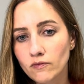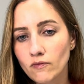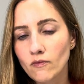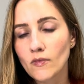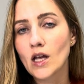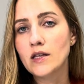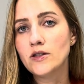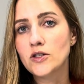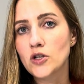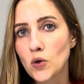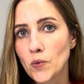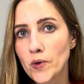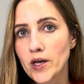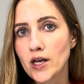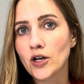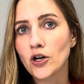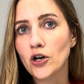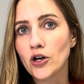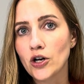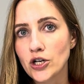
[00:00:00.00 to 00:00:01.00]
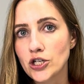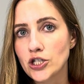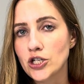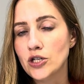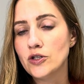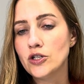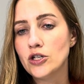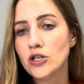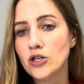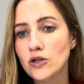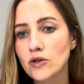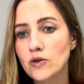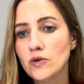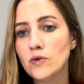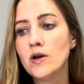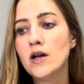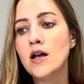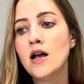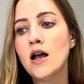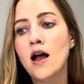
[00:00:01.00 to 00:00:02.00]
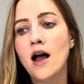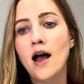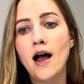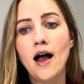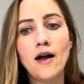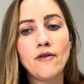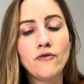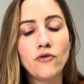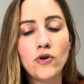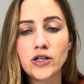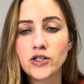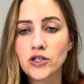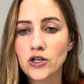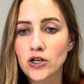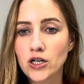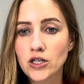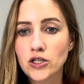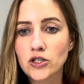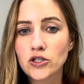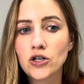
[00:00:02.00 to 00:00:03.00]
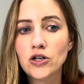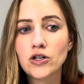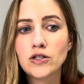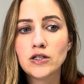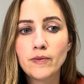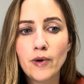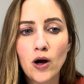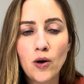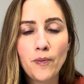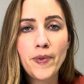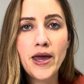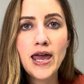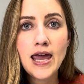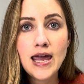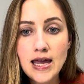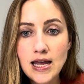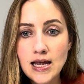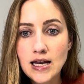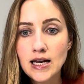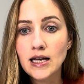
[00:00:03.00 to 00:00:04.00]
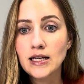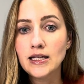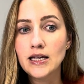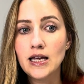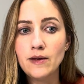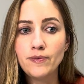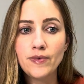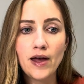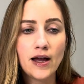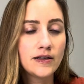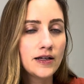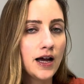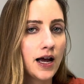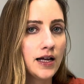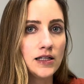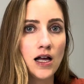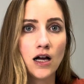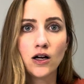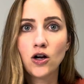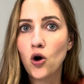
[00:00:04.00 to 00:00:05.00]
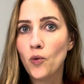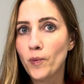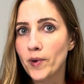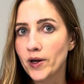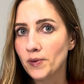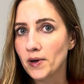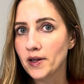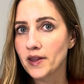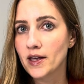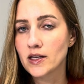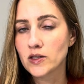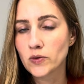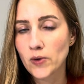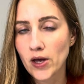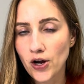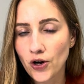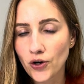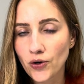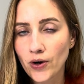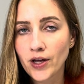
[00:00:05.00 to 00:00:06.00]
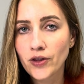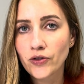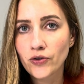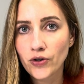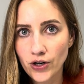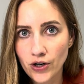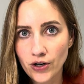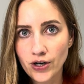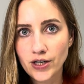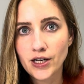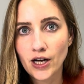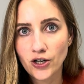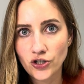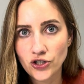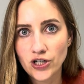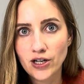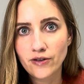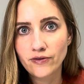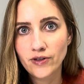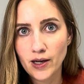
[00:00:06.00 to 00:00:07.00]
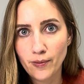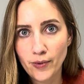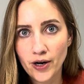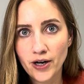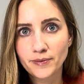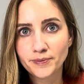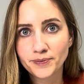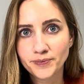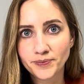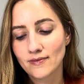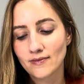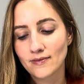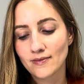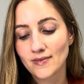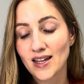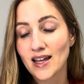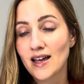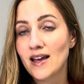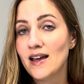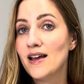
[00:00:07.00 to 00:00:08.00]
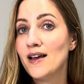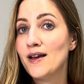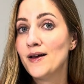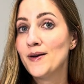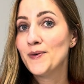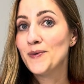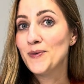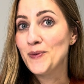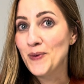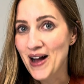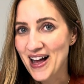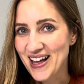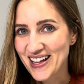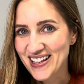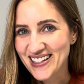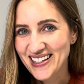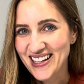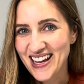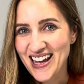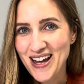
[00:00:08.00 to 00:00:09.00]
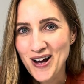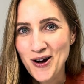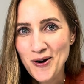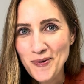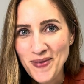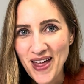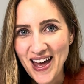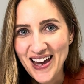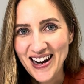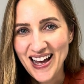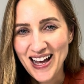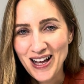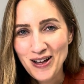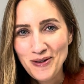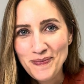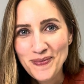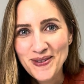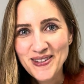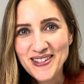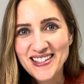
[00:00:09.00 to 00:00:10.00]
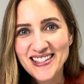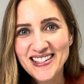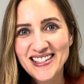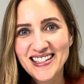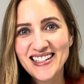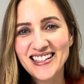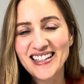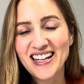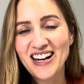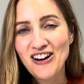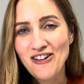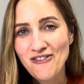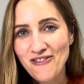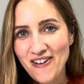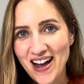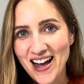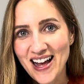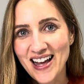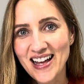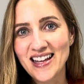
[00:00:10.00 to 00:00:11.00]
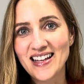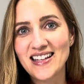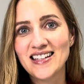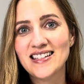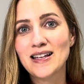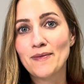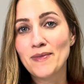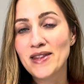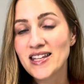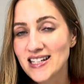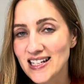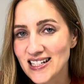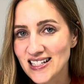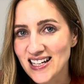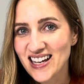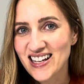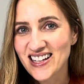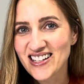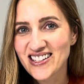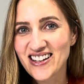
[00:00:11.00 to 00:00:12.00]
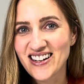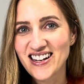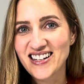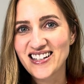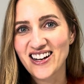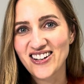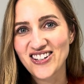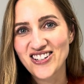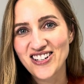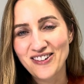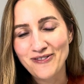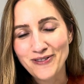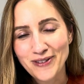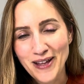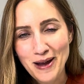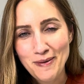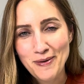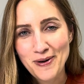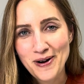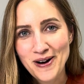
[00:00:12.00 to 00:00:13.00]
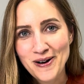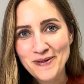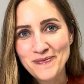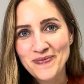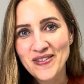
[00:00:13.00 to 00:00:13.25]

And so we encourage you to voice your concerns about pain and keep that dialogue open with us while you're going through your induction of labor. Well, I hope that helps clarify some of the details on induction of labor.